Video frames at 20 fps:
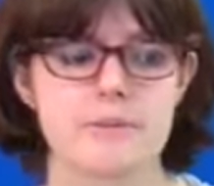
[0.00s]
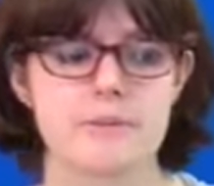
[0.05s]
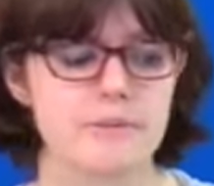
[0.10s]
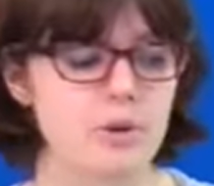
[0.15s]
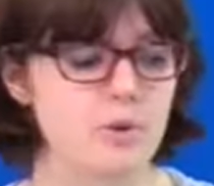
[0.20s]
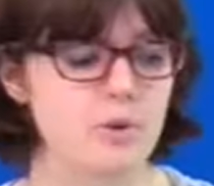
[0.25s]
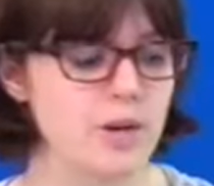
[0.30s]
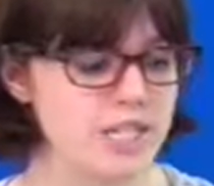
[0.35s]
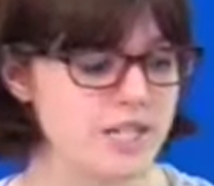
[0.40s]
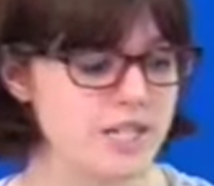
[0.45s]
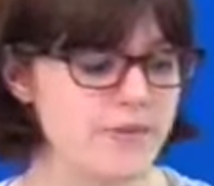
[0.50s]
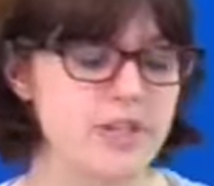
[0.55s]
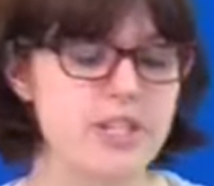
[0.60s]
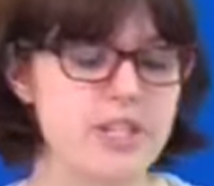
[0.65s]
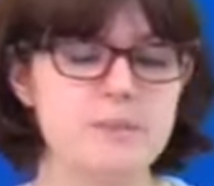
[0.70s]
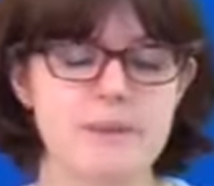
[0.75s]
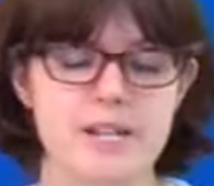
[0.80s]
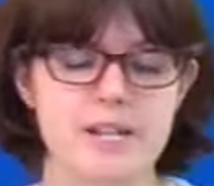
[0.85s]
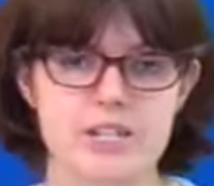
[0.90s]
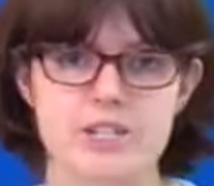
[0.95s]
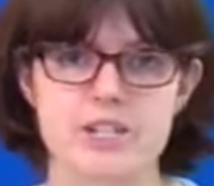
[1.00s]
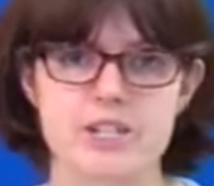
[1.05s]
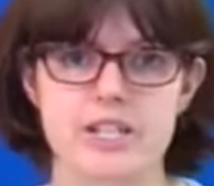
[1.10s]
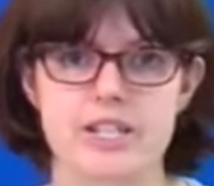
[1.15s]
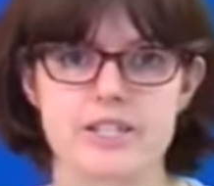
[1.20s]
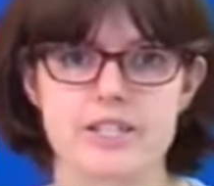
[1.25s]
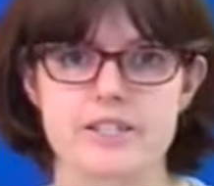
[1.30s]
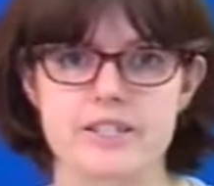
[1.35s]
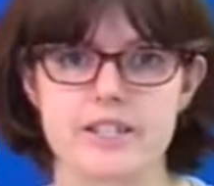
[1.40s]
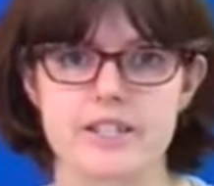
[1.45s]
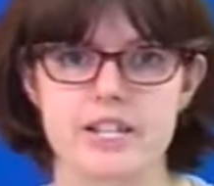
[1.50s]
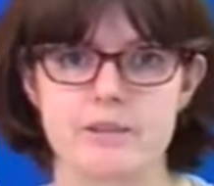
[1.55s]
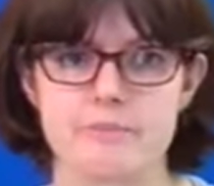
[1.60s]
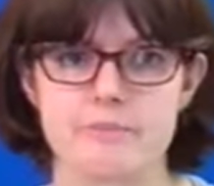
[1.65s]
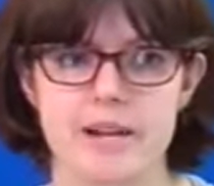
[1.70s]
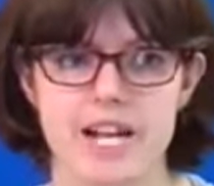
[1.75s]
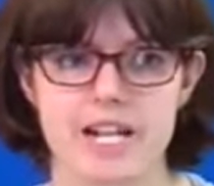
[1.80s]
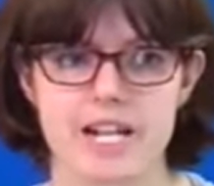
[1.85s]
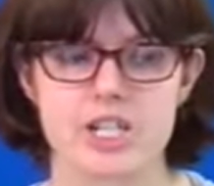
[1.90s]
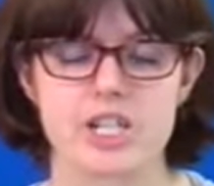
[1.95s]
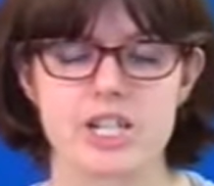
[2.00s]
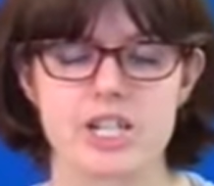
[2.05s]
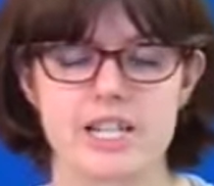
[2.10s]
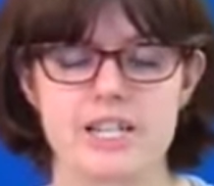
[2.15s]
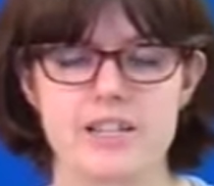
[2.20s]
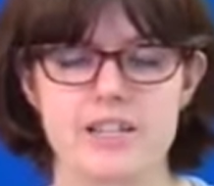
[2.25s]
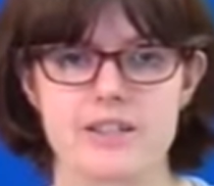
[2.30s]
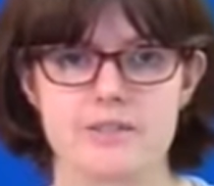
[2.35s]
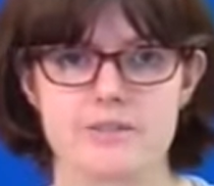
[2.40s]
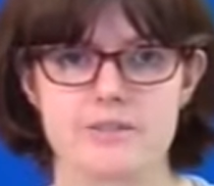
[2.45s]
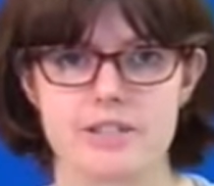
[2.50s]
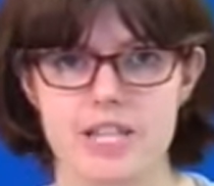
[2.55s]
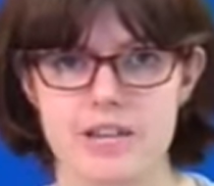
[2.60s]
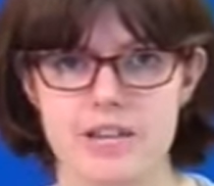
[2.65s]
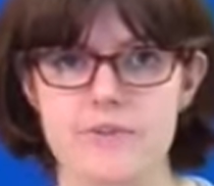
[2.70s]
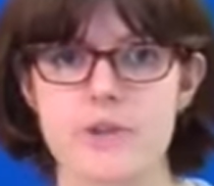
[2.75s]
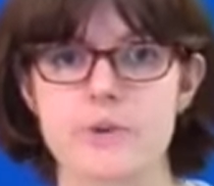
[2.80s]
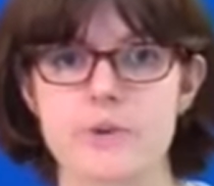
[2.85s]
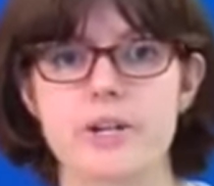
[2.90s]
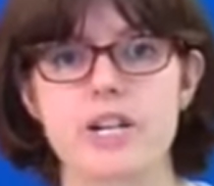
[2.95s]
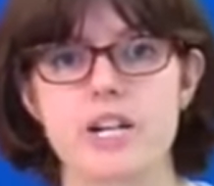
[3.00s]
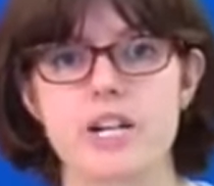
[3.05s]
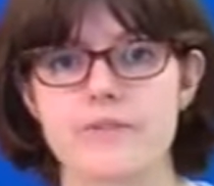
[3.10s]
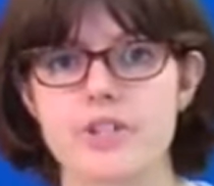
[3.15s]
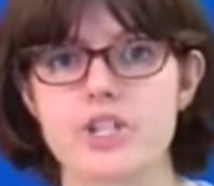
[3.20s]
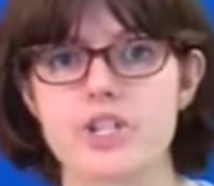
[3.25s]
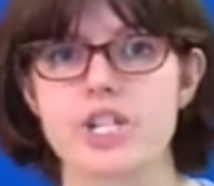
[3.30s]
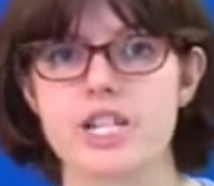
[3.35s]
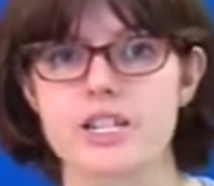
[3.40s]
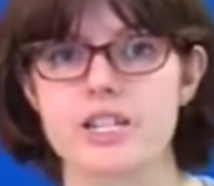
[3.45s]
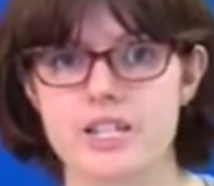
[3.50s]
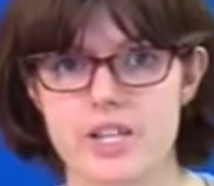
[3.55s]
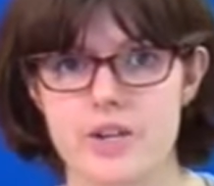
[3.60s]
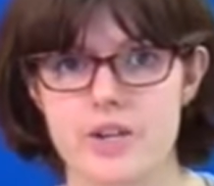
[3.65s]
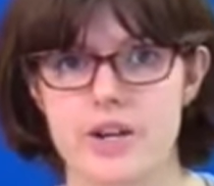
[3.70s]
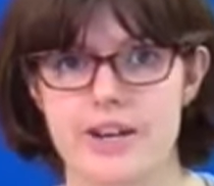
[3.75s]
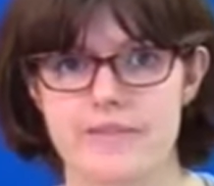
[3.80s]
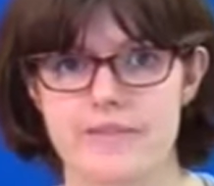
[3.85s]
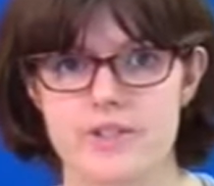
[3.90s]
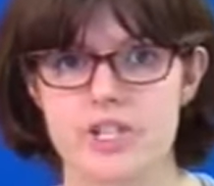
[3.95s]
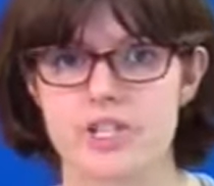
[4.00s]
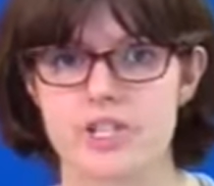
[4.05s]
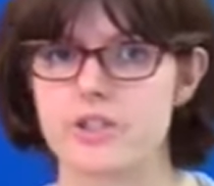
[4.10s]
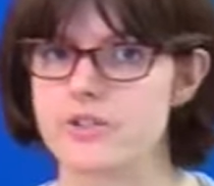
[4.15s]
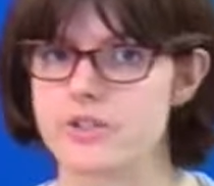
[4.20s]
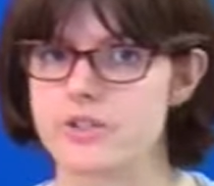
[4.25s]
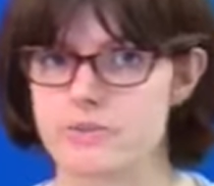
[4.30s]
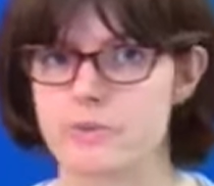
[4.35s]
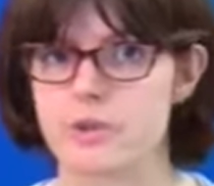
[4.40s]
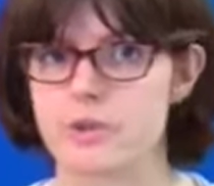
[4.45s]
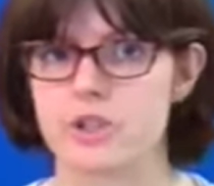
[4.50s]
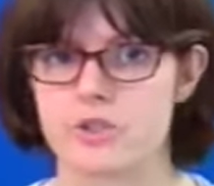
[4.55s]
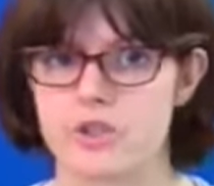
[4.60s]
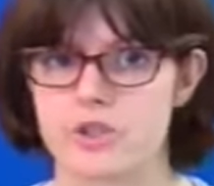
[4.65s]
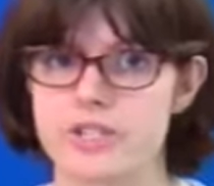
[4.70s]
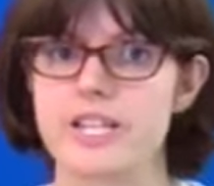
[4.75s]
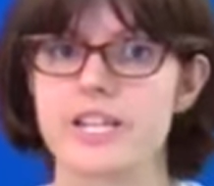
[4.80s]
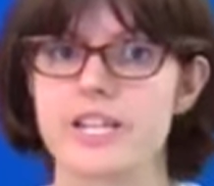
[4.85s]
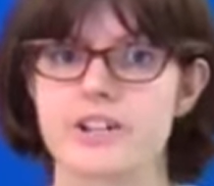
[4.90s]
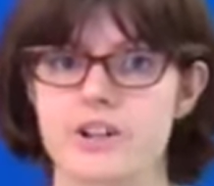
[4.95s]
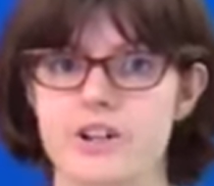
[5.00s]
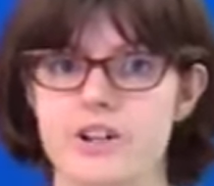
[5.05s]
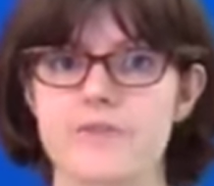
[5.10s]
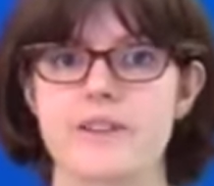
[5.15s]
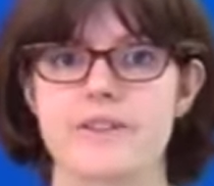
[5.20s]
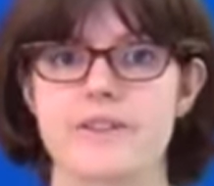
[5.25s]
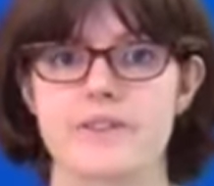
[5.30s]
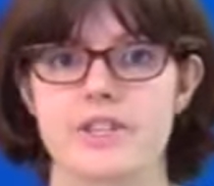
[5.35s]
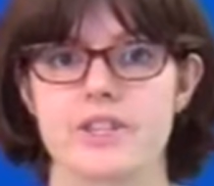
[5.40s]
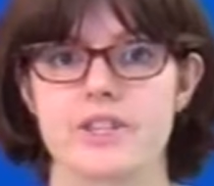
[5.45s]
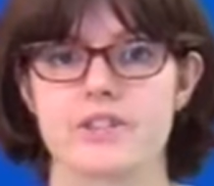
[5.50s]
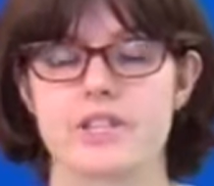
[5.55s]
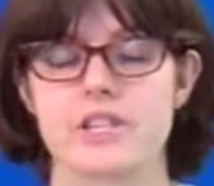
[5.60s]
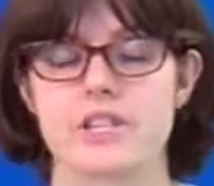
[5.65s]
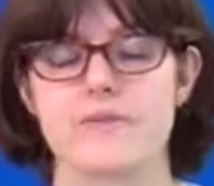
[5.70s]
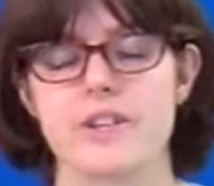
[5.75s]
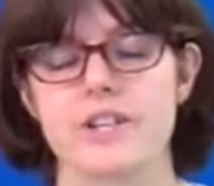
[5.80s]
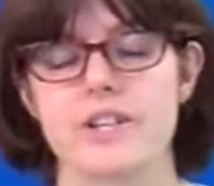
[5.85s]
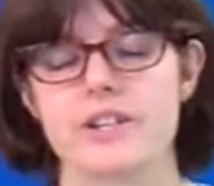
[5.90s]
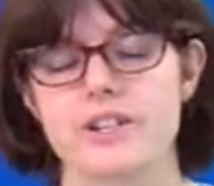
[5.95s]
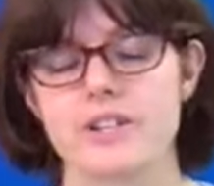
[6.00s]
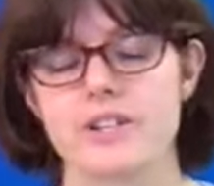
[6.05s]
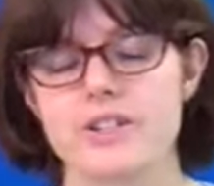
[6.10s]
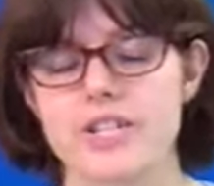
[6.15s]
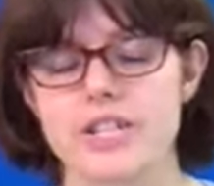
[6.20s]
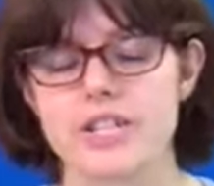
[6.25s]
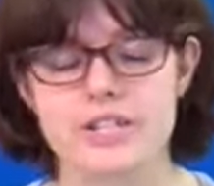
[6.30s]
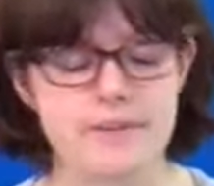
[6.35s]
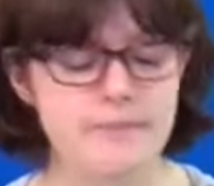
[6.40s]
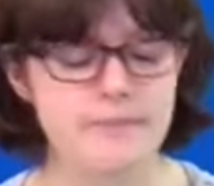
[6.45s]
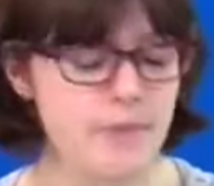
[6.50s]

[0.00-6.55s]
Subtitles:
Quite a few specialties actually give you a cover sheet that you have to use and want you to tick off everything that you've included.